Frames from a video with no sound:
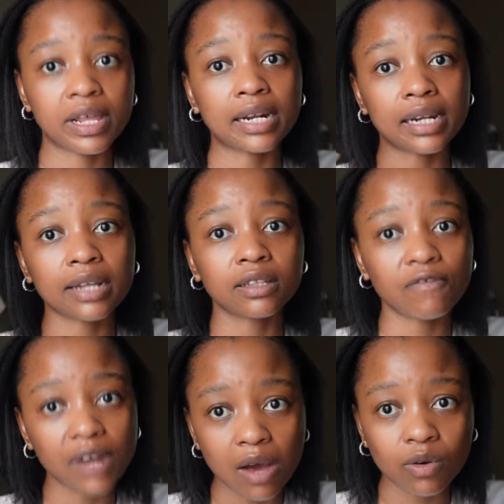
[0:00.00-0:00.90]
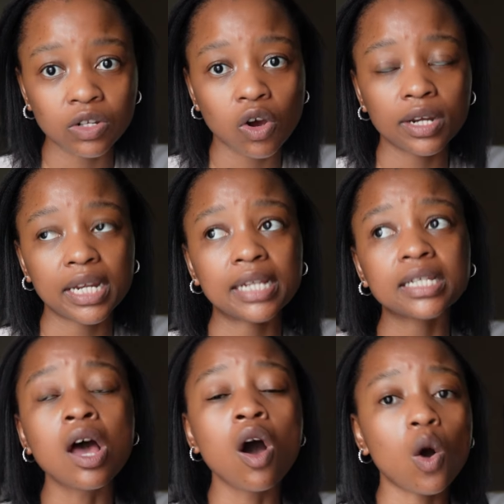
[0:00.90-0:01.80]
that, like the flowers on it
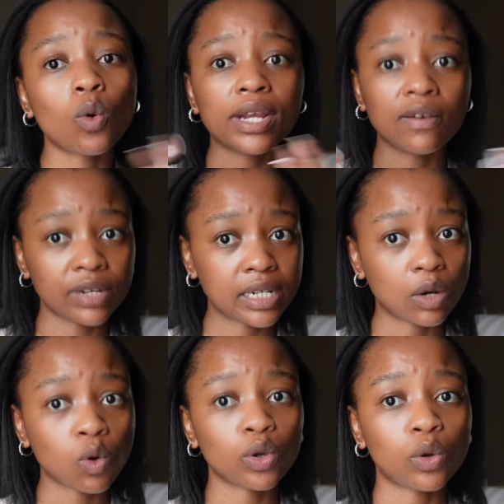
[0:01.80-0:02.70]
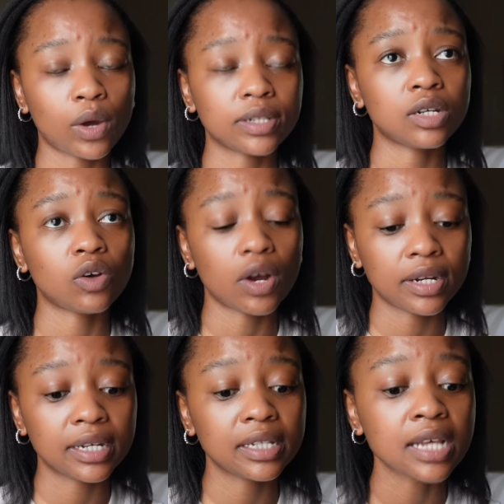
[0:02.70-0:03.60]
or whatever decor you wanted on
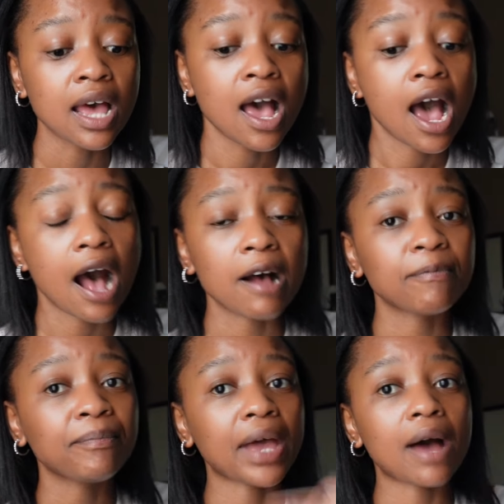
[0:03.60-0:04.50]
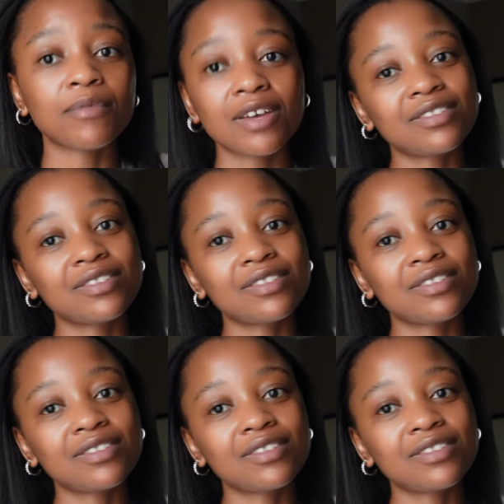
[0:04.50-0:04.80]
it. I'm not even